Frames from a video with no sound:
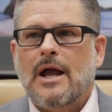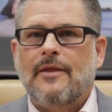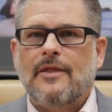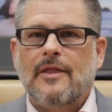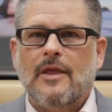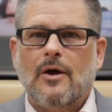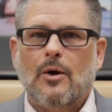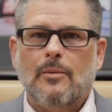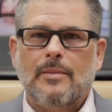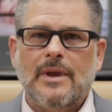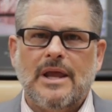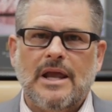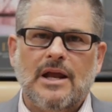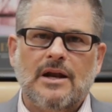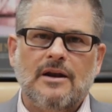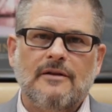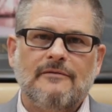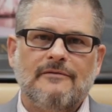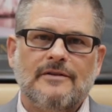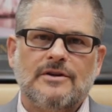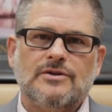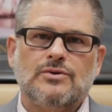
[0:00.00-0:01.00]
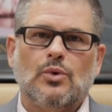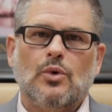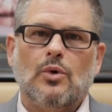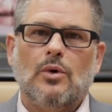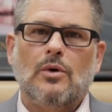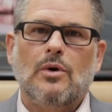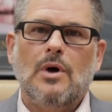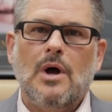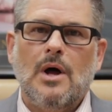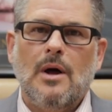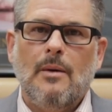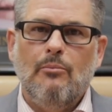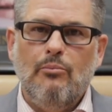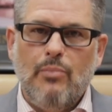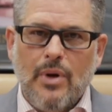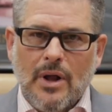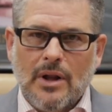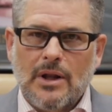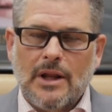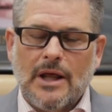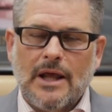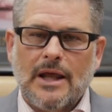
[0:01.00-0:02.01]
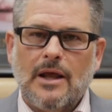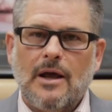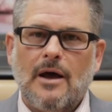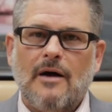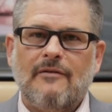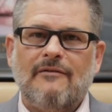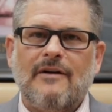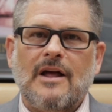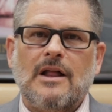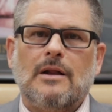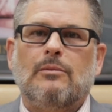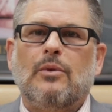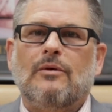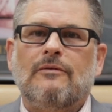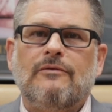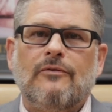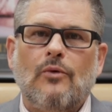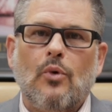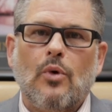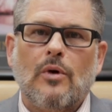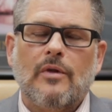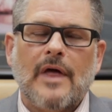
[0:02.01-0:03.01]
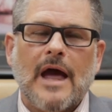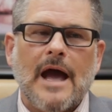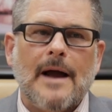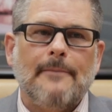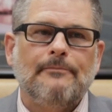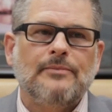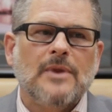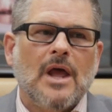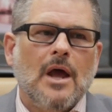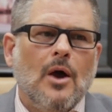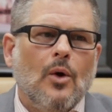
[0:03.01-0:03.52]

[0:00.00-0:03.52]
and there'll be individual billing available for that.